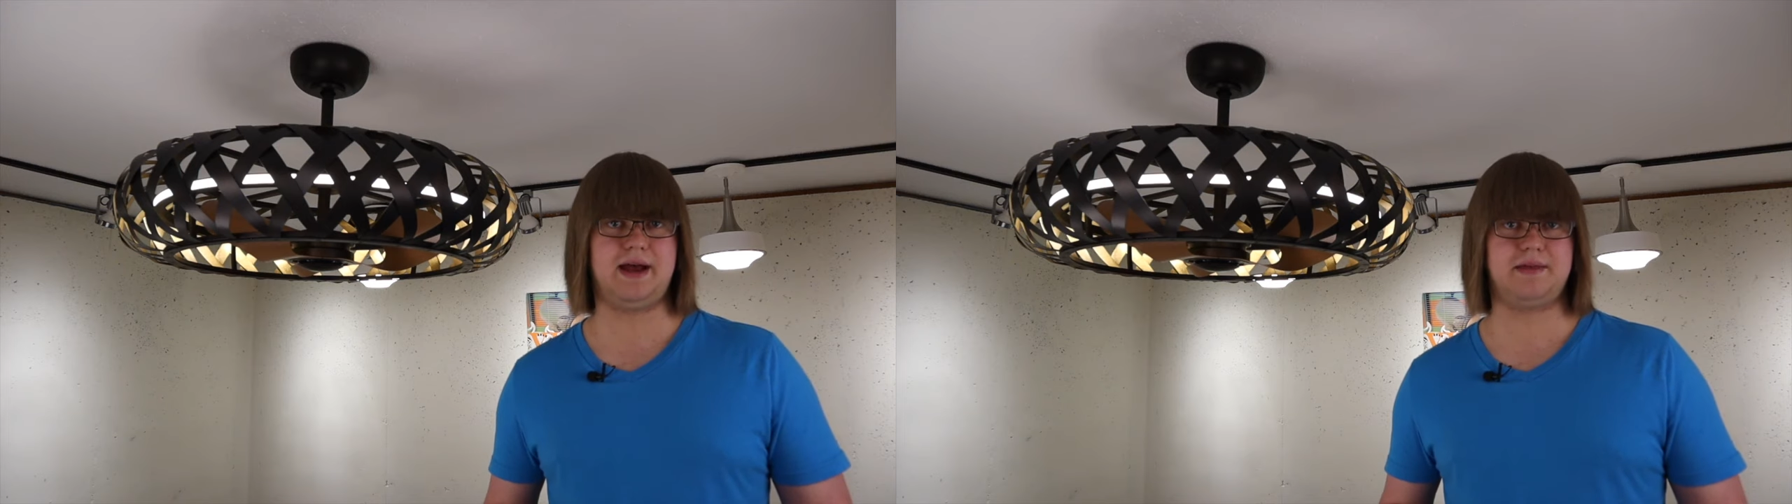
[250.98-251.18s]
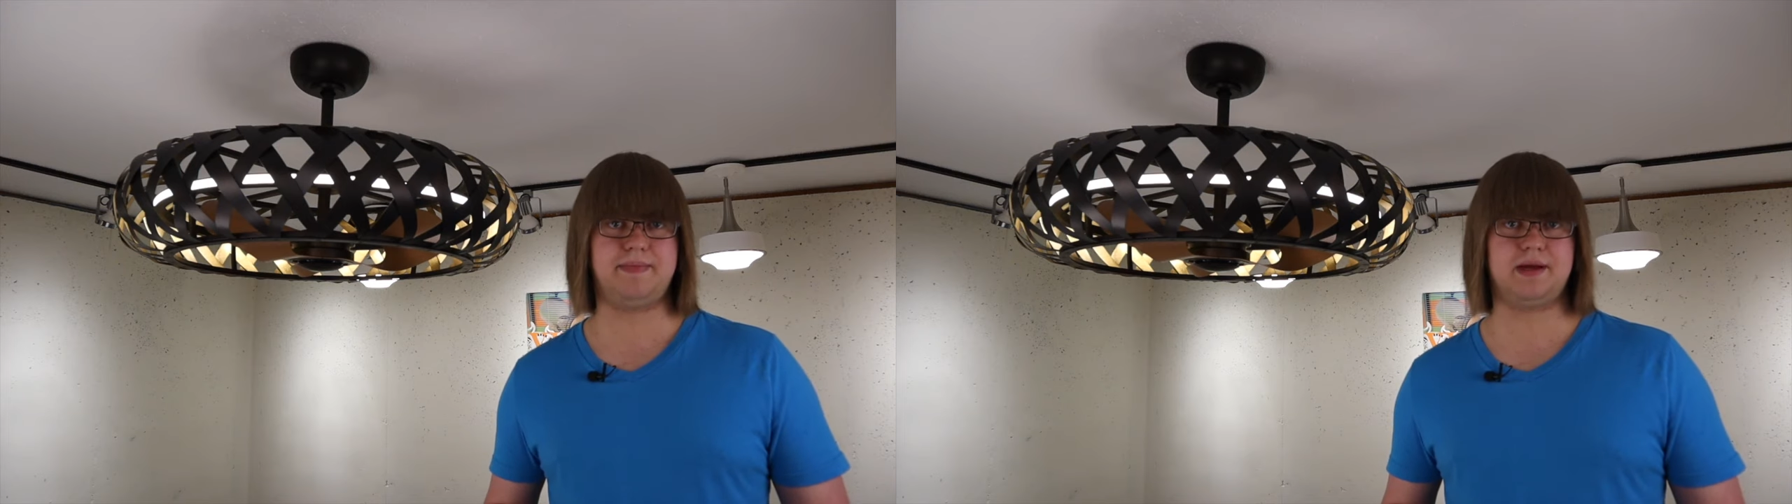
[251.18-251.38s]

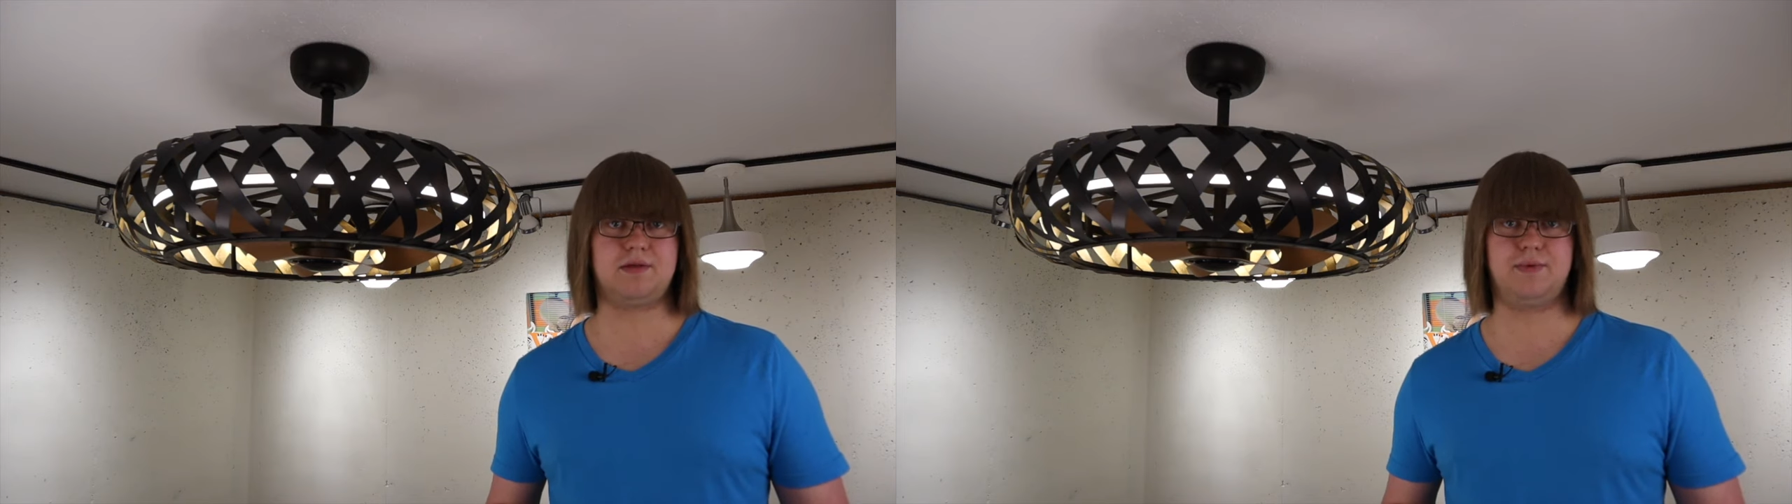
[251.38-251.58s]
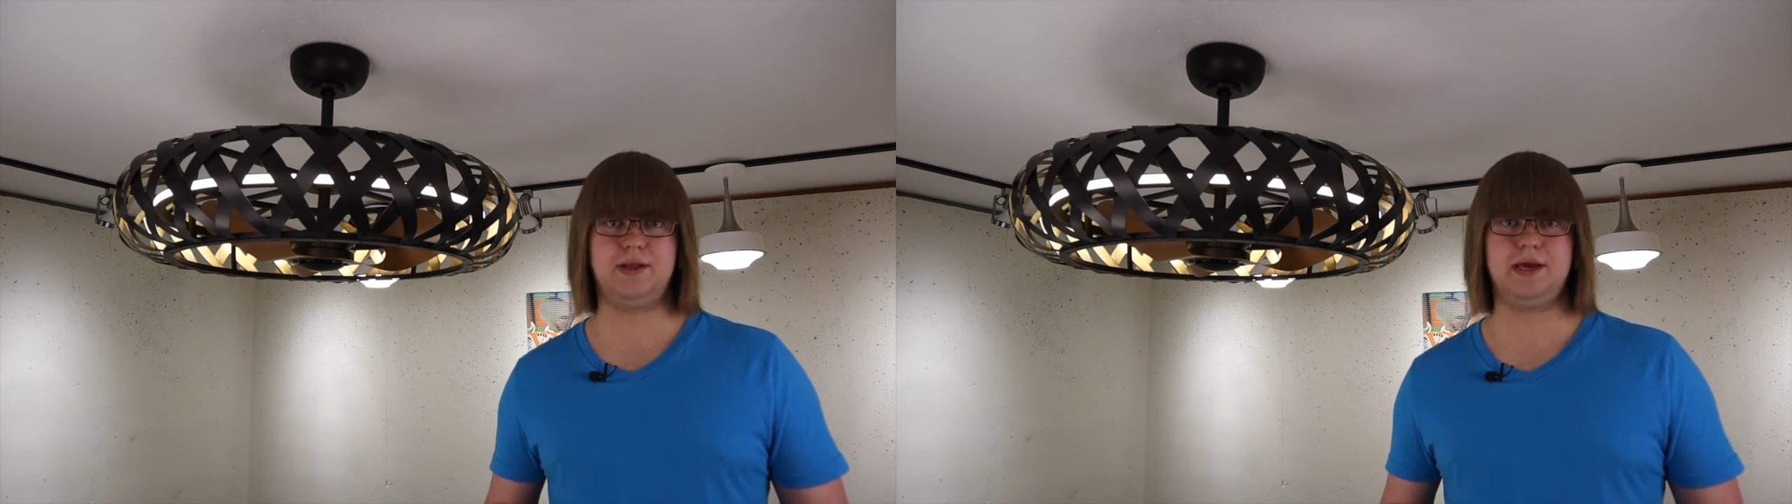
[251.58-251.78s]

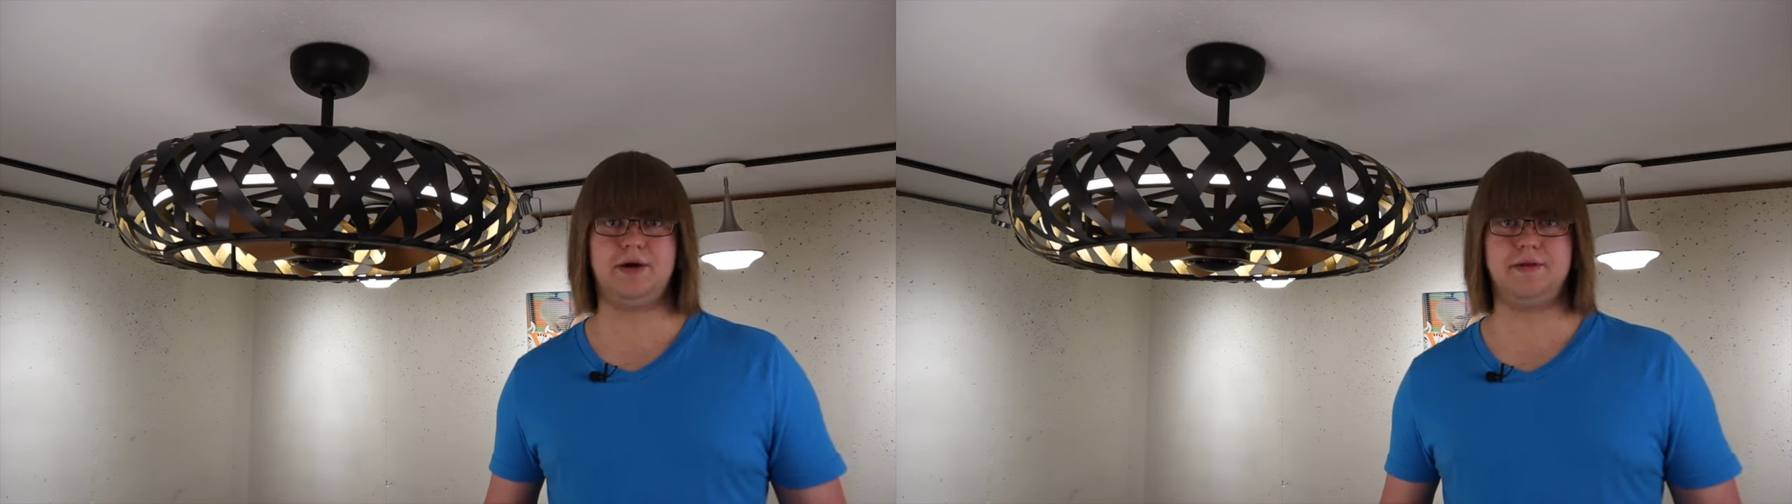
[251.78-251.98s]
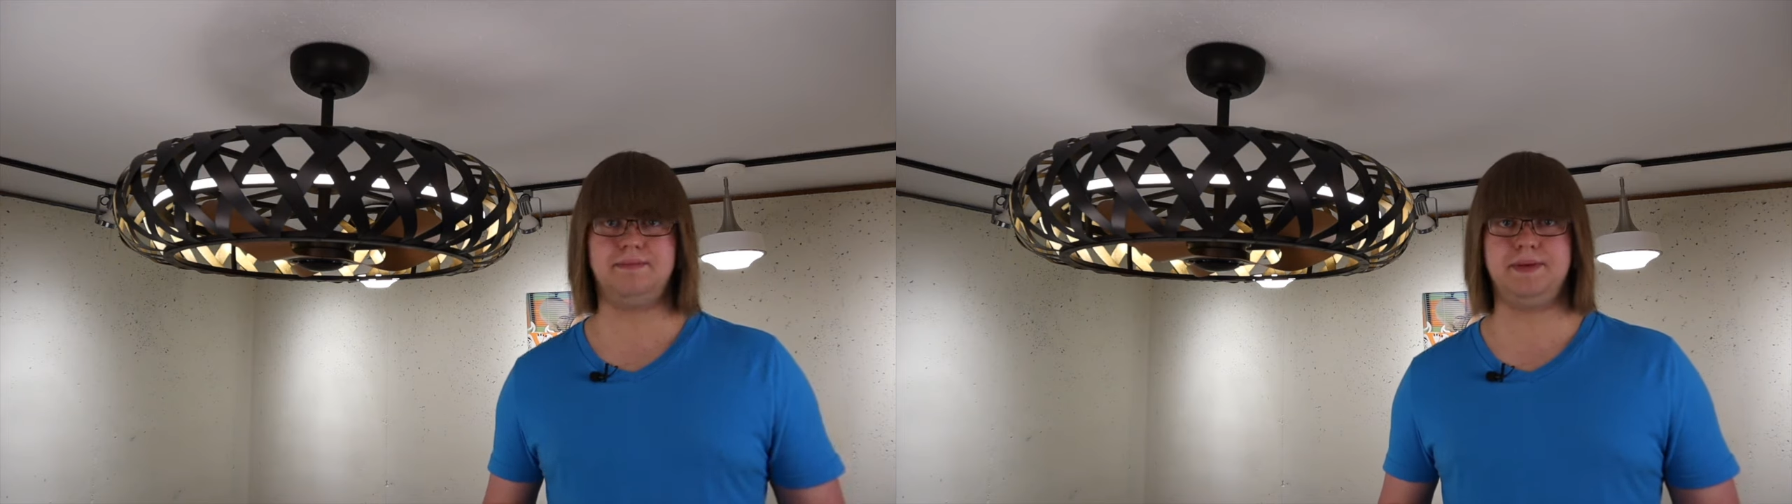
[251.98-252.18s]
aspects really
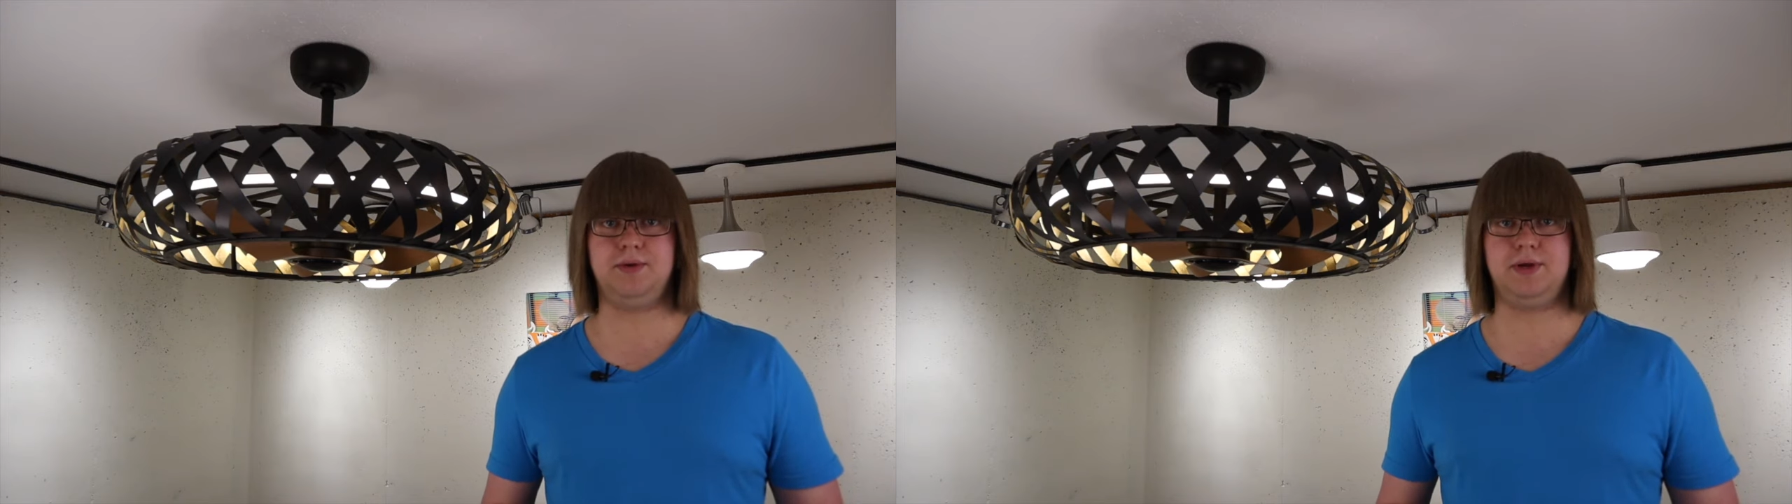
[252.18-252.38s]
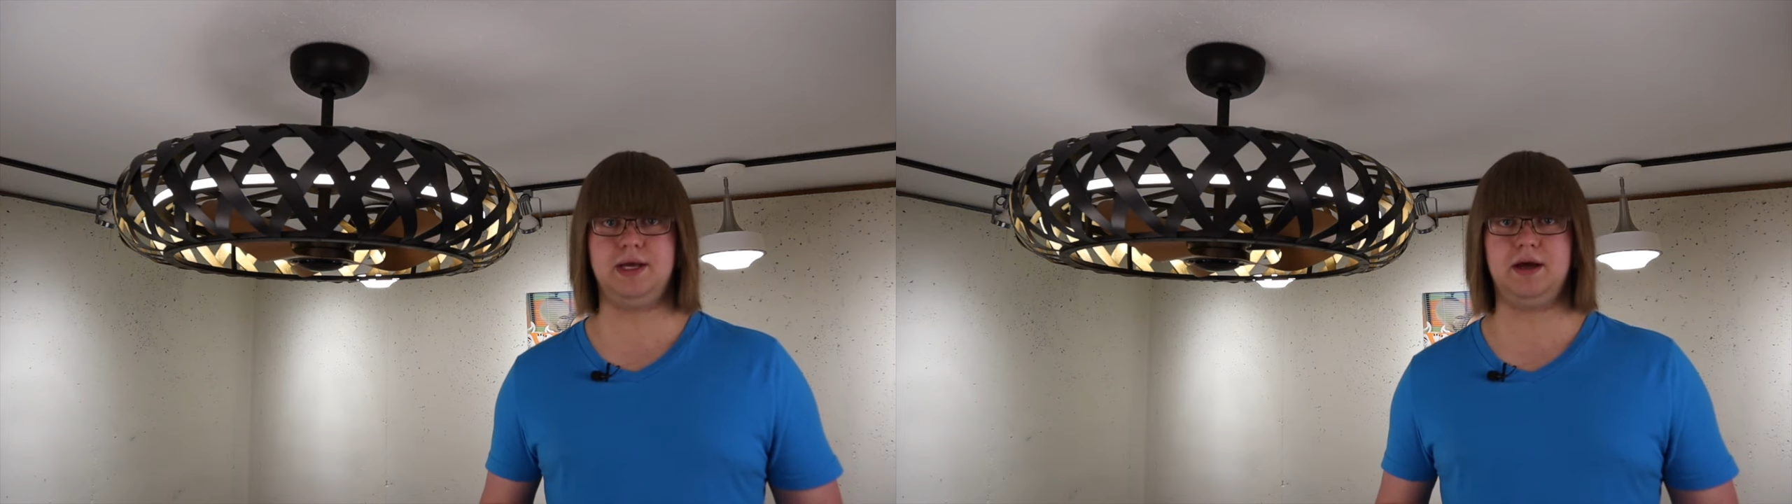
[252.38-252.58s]
are the
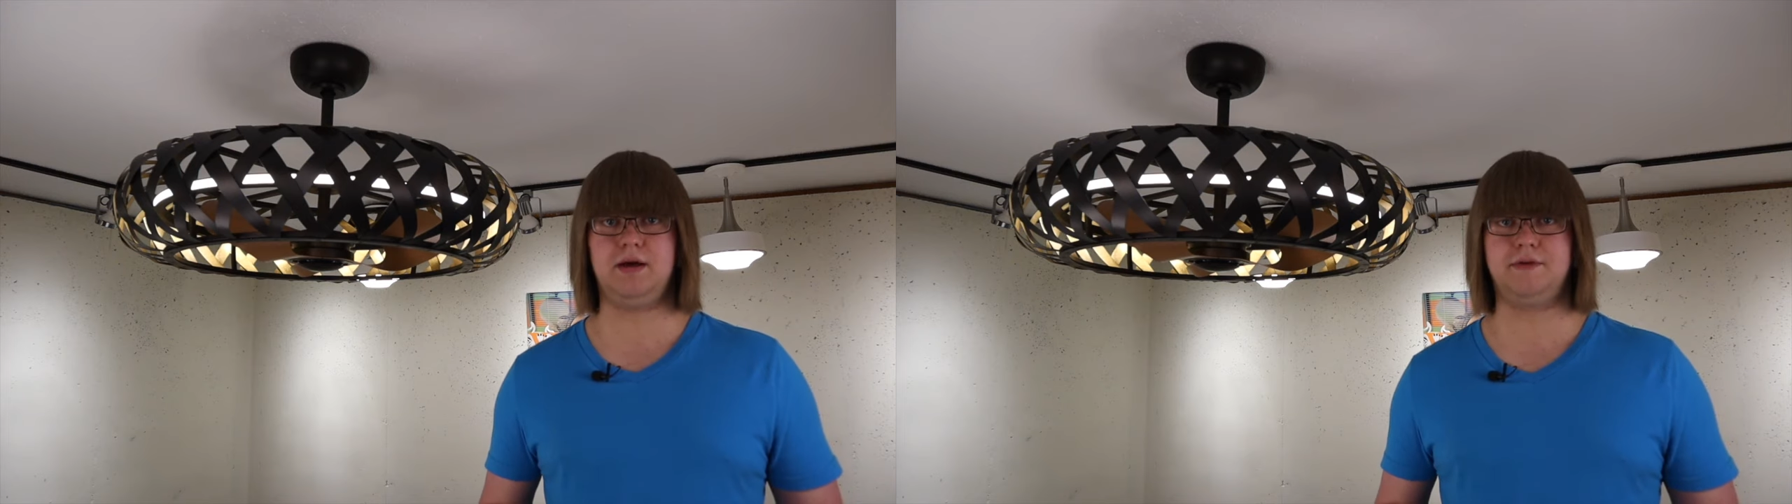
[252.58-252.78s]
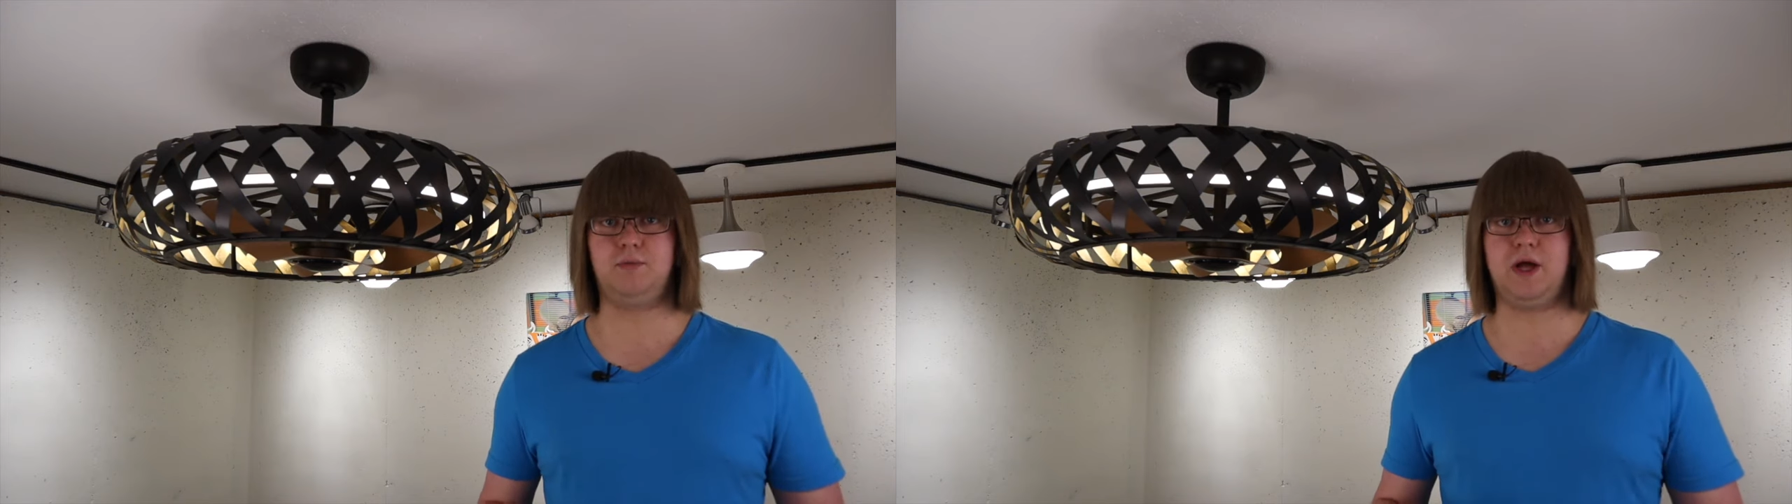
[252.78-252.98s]
beauty
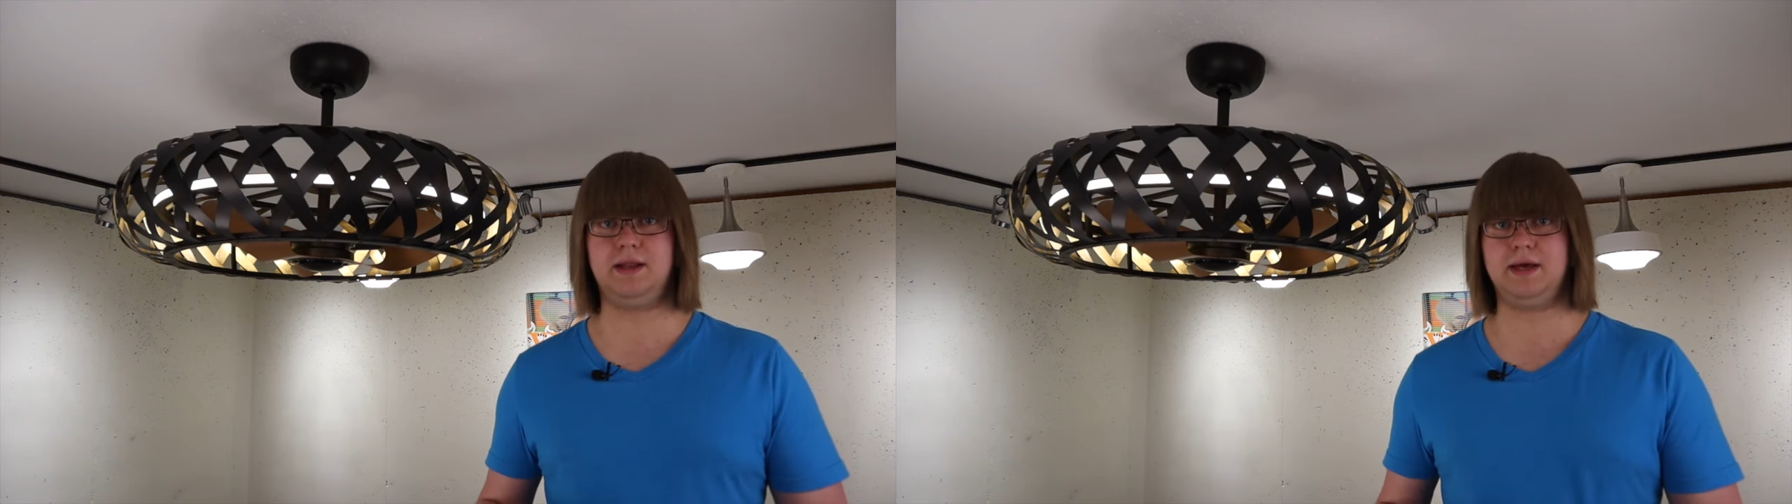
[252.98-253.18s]
of a well